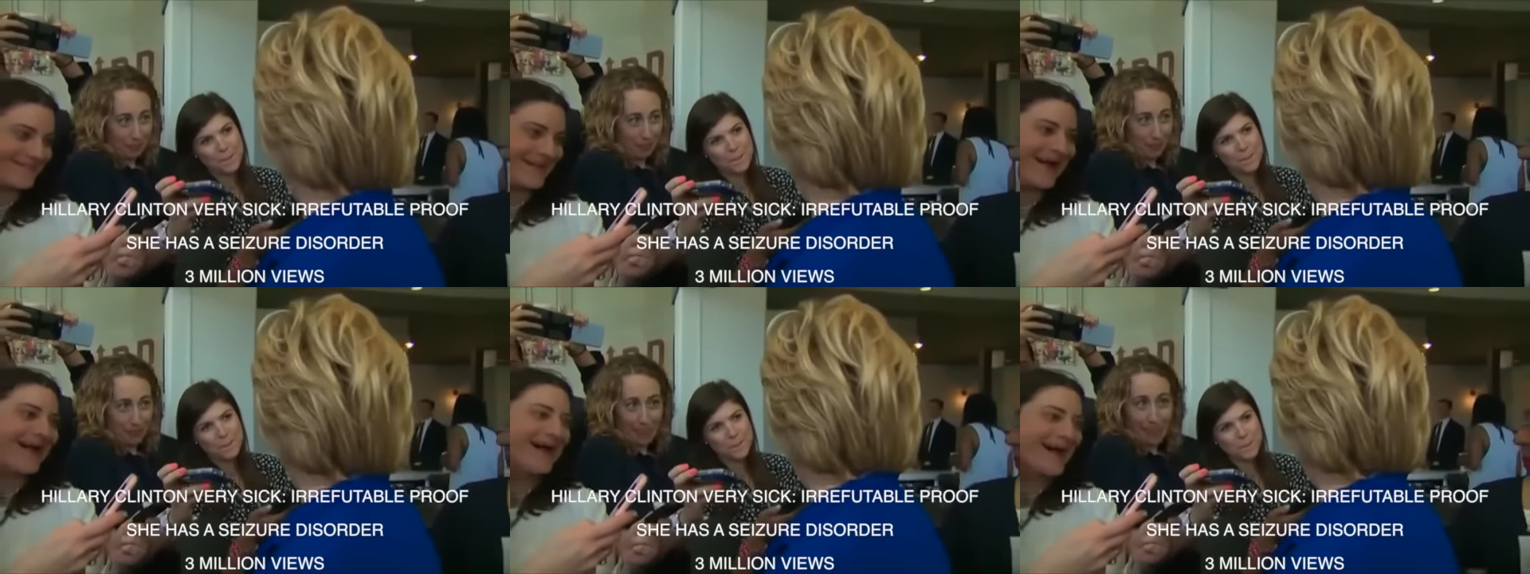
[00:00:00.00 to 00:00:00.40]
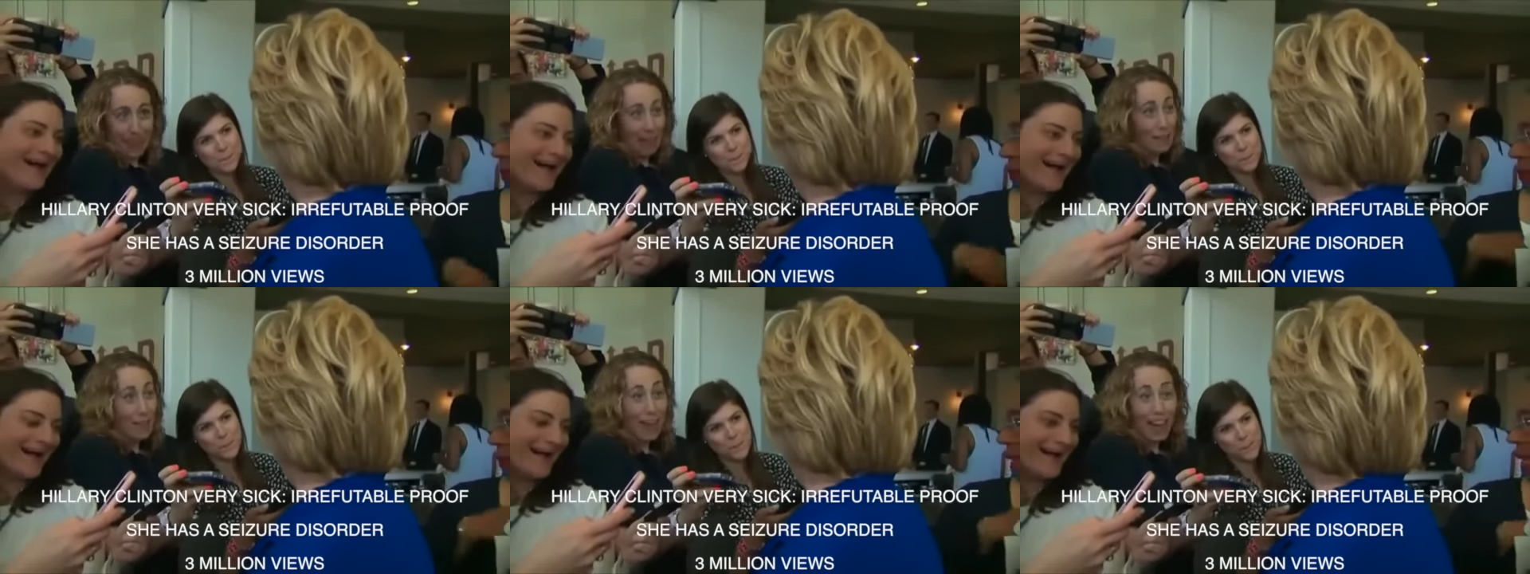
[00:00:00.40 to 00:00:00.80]
Speaker 1: where
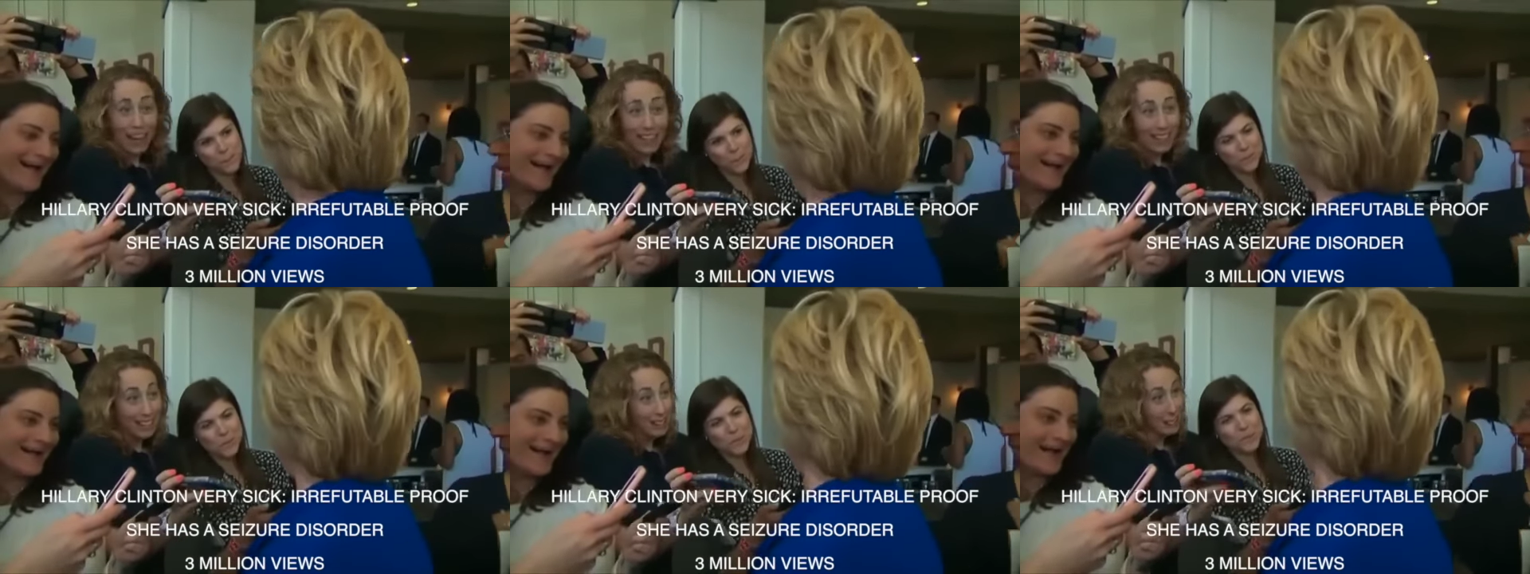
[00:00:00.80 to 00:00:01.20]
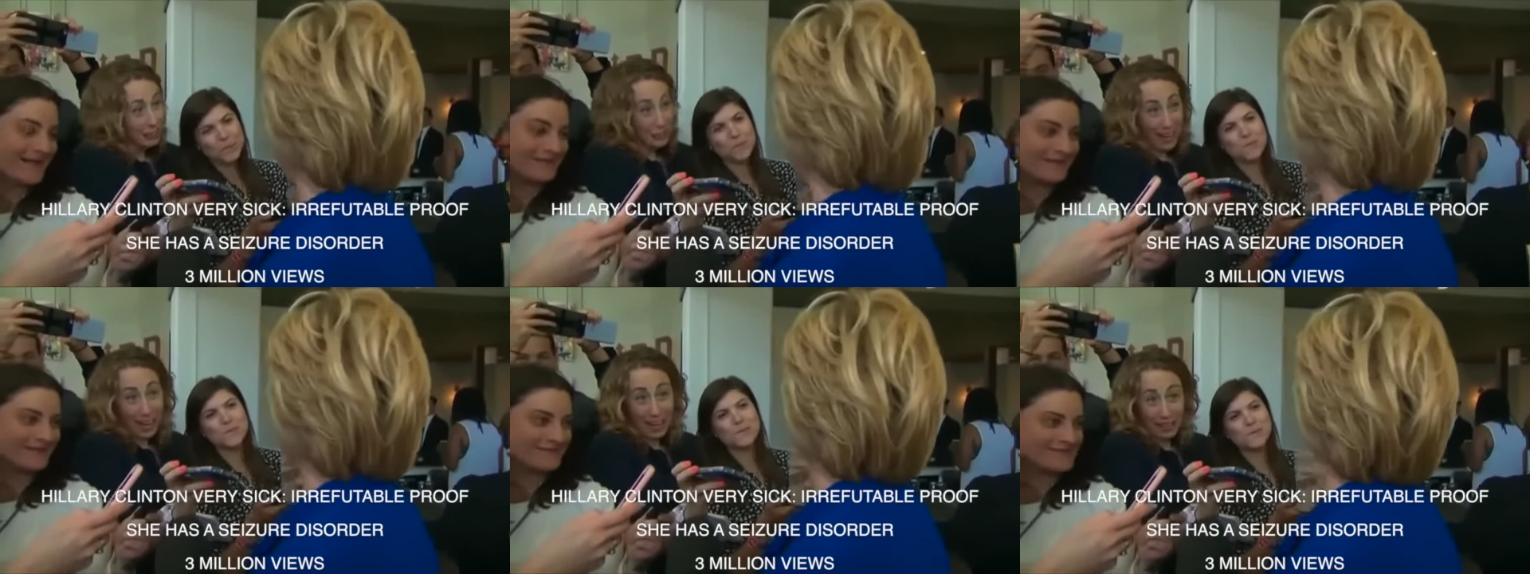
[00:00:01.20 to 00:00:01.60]
a group of
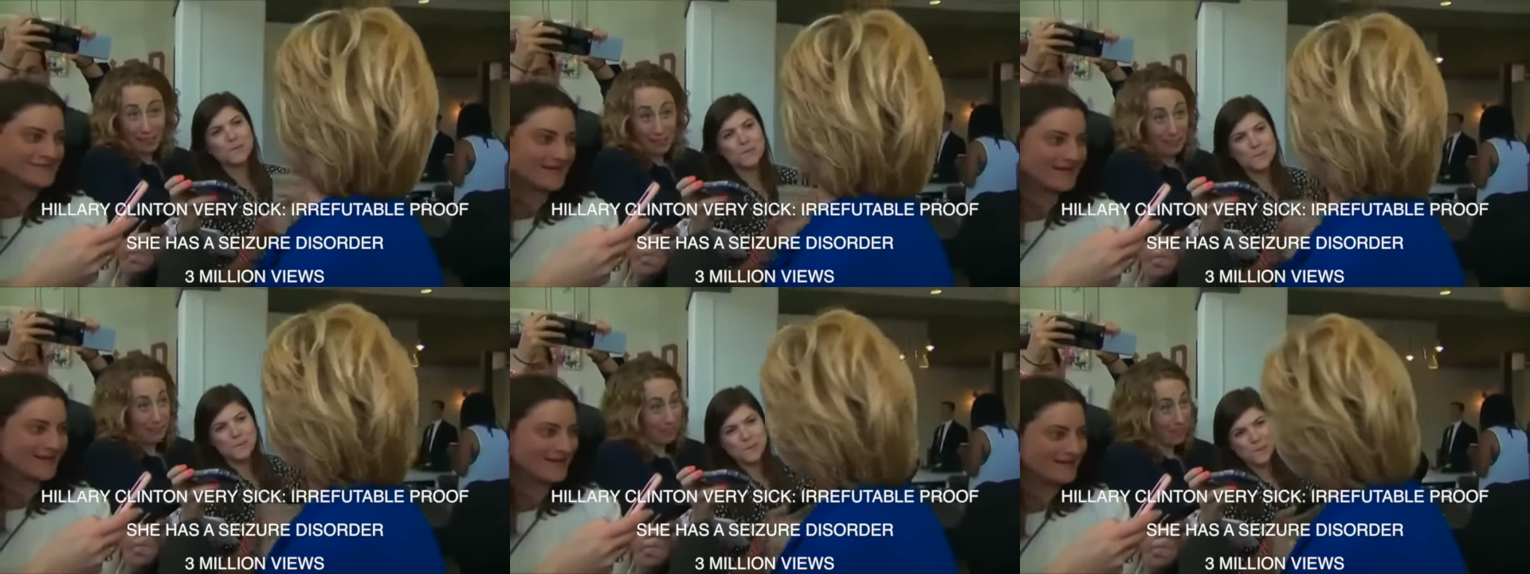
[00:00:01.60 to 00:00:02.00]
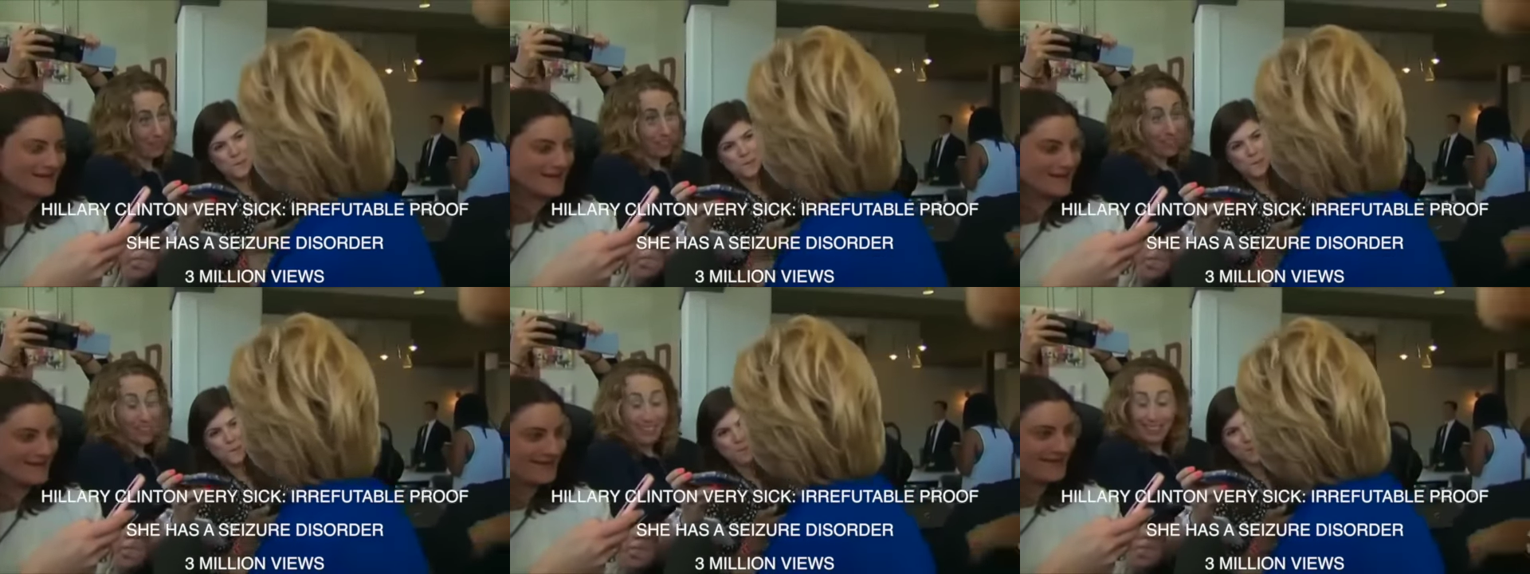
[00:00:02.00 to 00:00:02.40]
reporters loudly
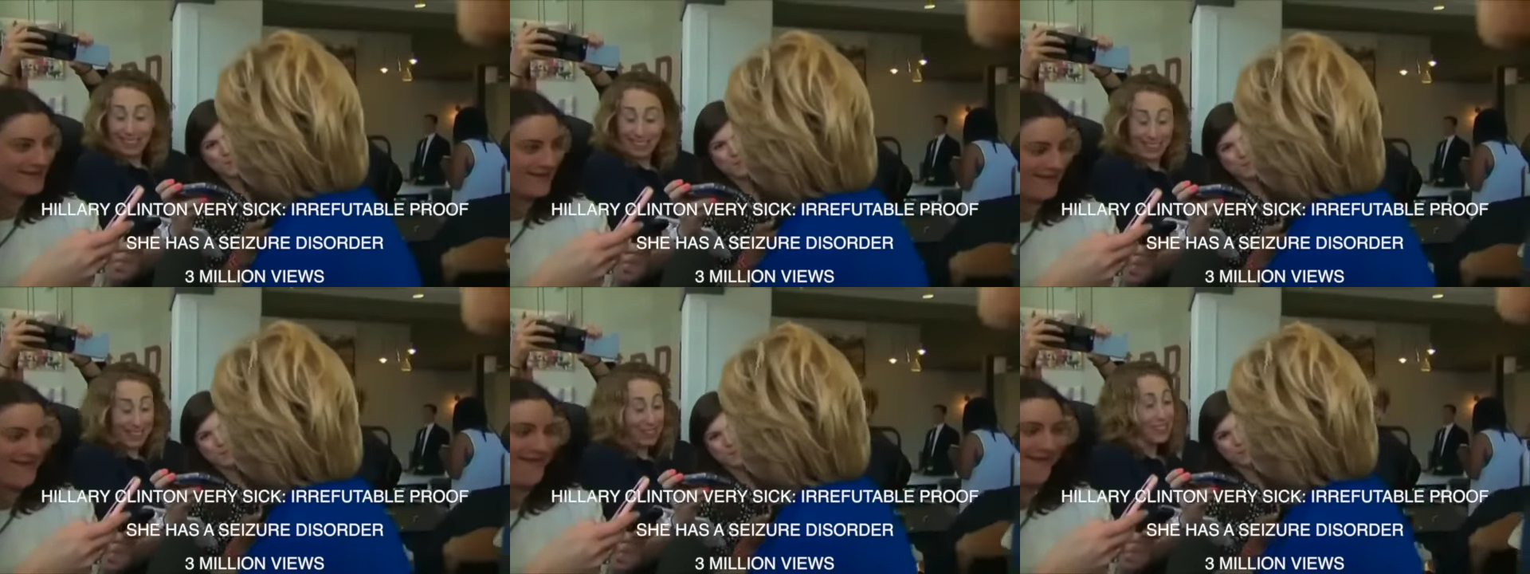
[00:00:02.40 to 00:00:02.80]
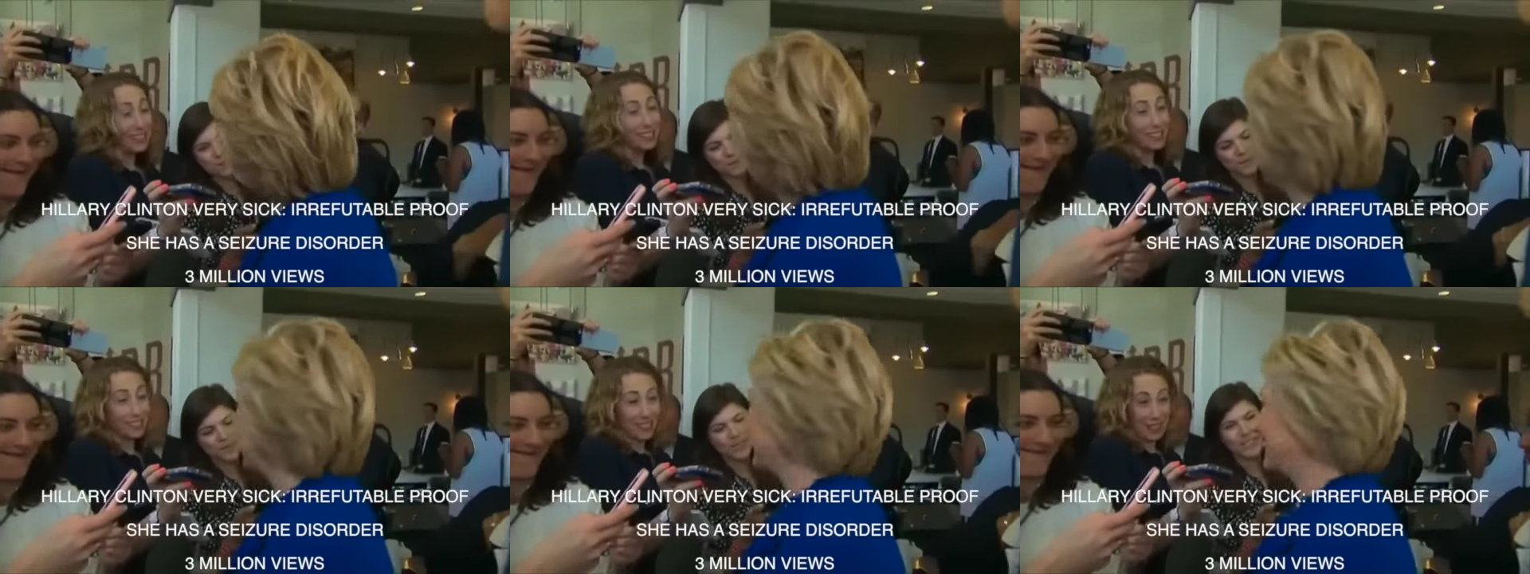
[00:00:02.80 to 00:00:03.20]
ask her questions.